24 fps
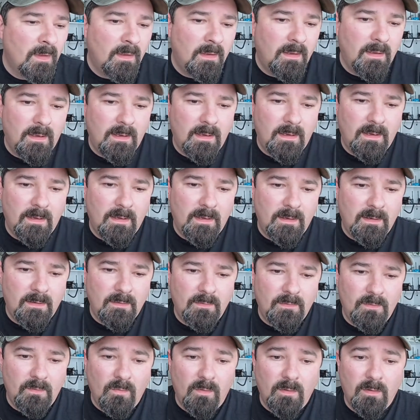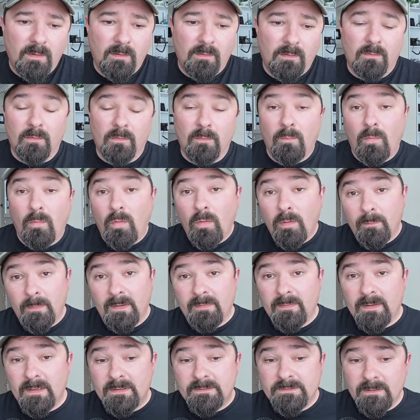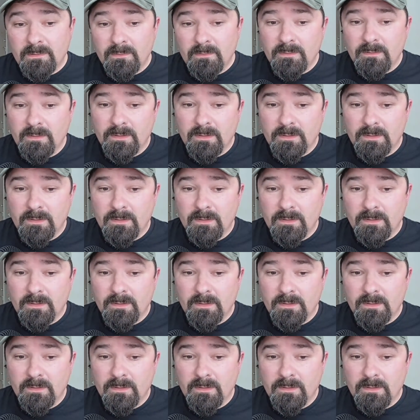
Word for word: and you want to learn more about that channel,